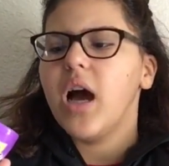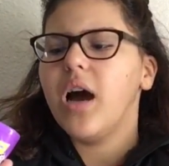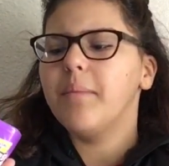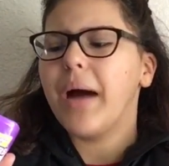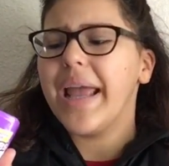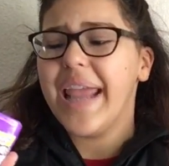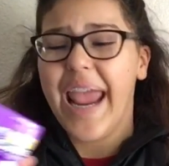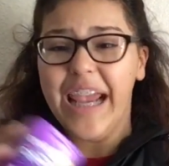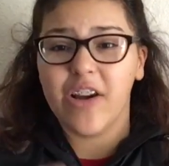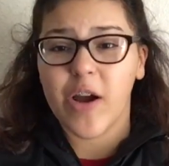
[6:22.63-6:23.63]
I
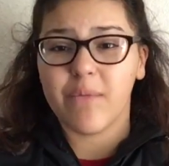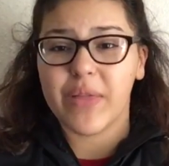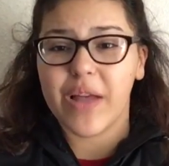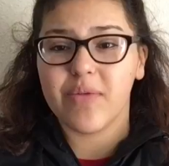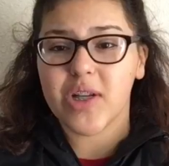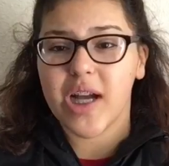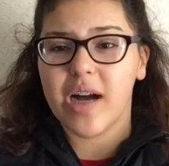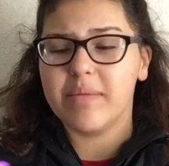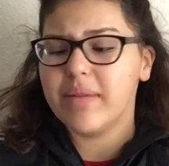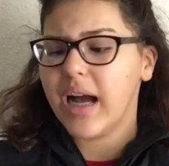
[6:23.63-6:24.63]
hate grape flavored
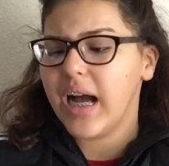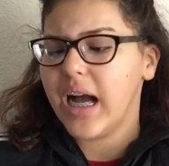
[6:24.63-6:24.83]
gum.